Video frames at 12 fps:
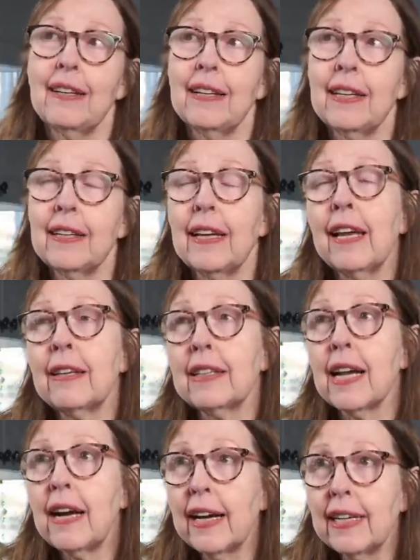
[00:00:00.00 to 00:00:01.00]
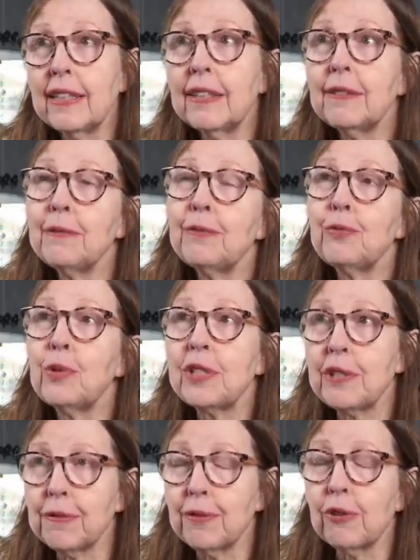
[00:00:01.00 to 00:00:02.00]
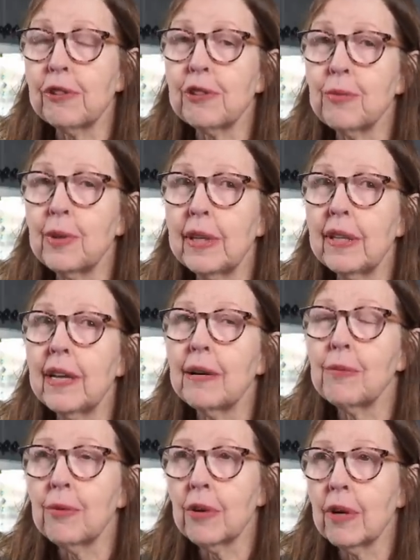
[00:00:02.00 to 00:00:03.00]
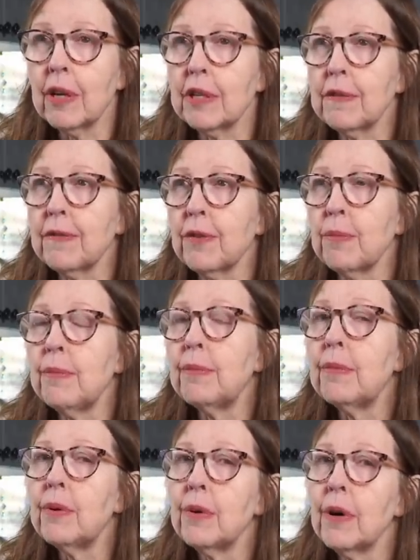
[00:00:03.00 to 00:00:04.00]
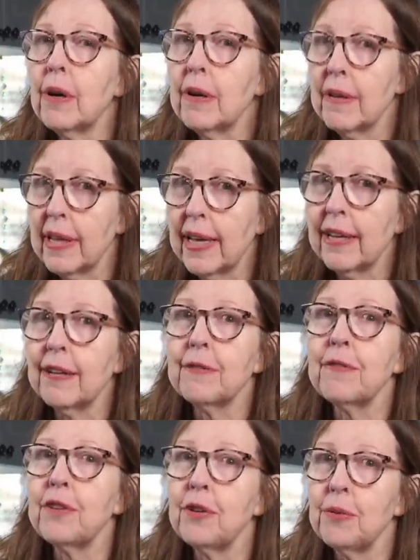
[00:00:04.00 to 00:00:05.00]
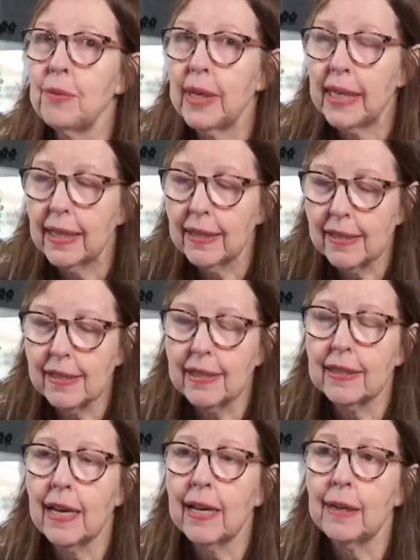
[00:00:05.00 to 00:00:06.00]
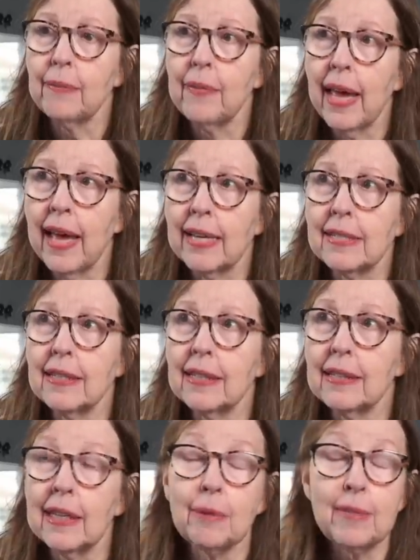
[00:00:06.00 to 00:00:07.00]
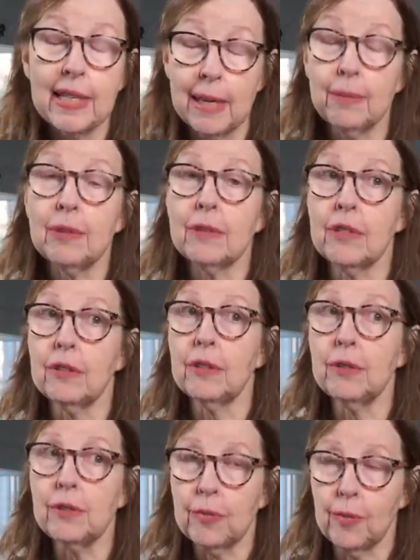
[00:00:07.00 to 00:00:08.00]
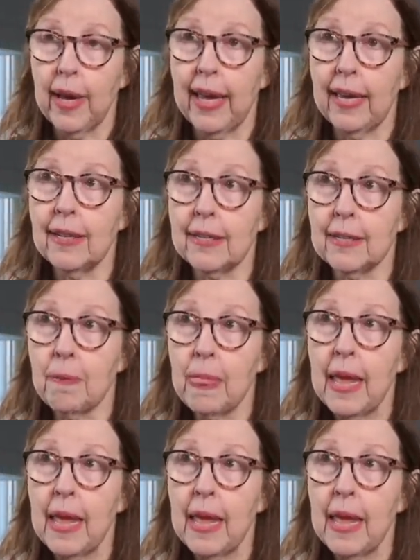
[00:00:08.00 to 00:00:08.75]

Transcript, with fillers: It, it kind of was the first one that worked for more than a few weeks, um, and and I was able to lose weight